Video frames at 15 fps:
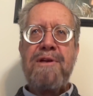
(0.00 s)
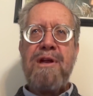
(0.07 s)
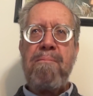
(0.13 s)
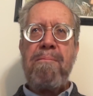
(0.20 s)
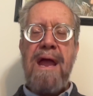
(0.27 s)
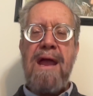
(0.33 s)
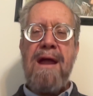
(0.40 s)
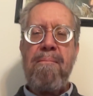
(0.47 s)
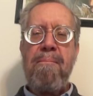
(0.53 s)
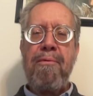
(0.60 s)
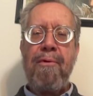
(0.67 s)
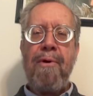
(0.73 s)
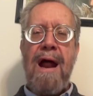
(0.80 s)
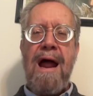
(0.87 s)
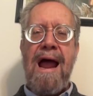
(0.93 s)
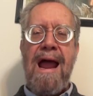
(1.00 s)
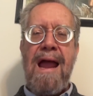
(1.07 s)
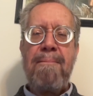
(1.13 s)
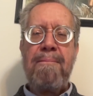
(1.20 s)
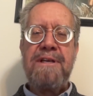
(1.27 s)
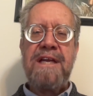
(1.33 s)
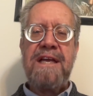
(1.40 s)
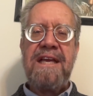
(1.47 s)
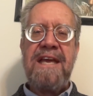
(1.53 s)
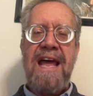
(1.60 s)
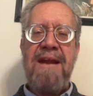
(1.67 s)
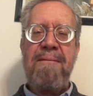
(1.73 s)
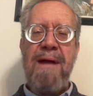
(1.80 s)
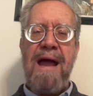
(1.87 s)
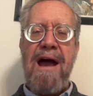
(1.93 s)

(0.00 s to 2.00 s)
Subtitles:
pay a bribe to get him